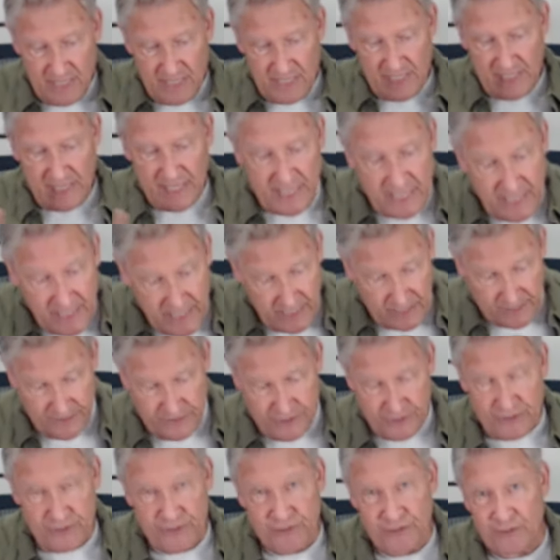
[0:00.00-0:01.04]
He
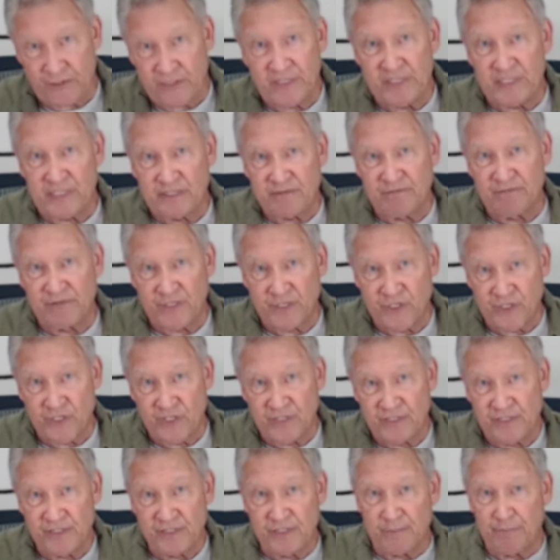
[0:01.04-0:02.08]
understood this
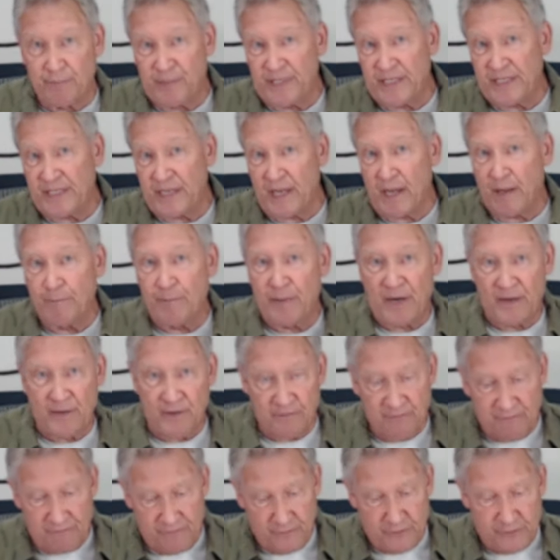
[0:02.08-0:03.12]
vision to be about a
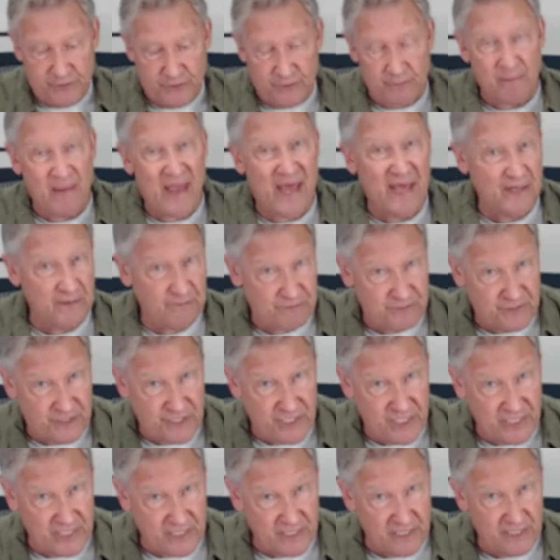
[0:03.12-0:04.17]
future man of
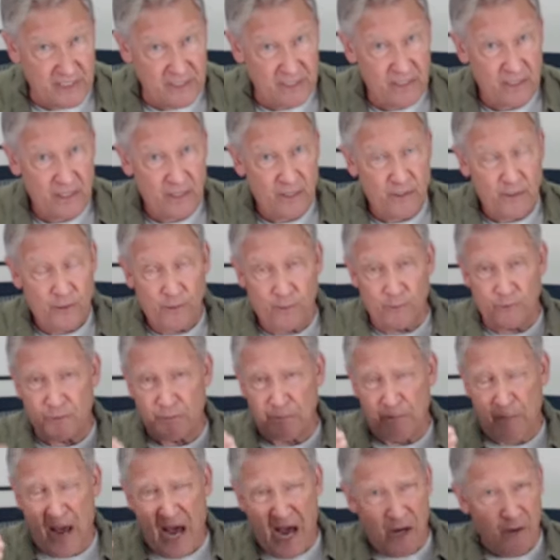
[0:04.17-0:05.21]
sin, whose
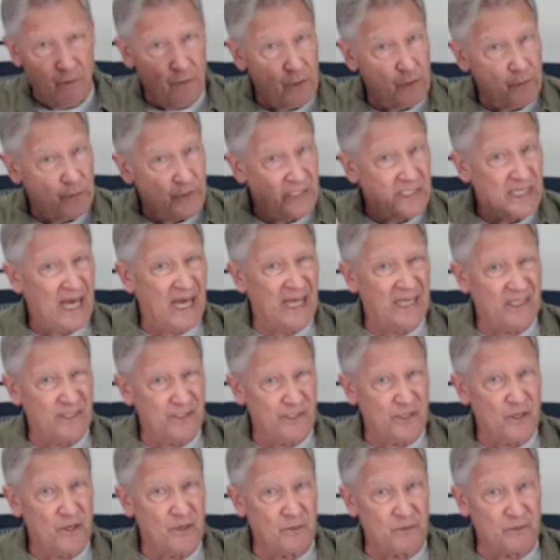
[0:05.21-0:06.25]
power was not his
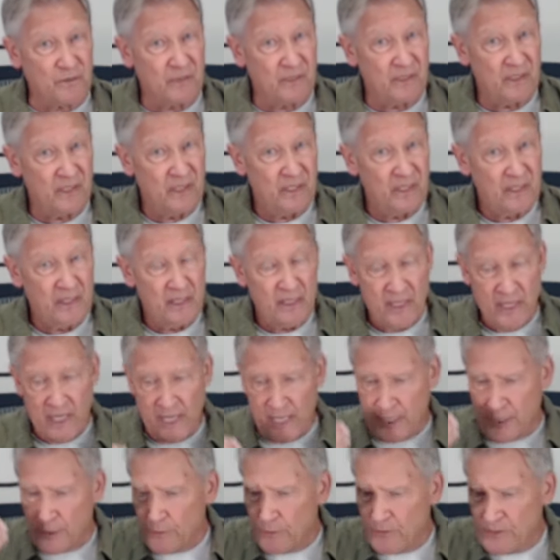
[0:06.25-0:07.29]
own,
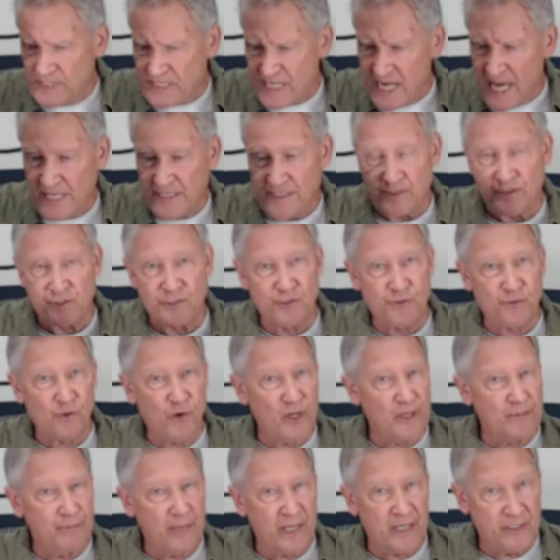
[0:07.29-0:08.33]
and who was not
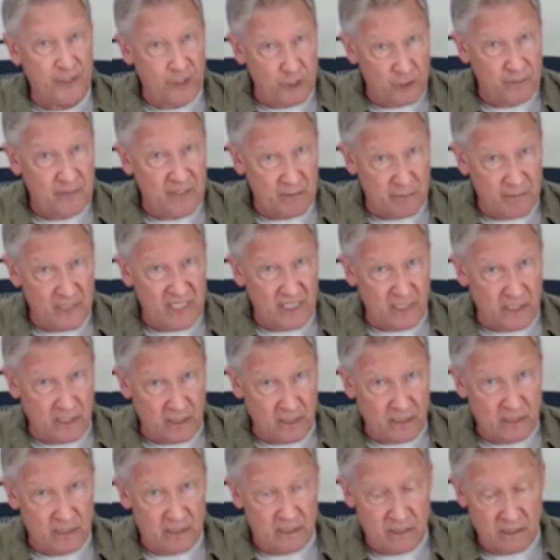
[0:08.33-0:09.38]
destroyed by human
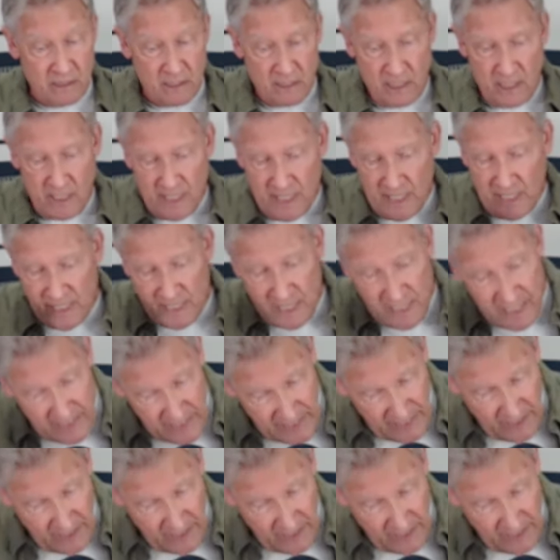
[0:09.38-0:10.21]
means. He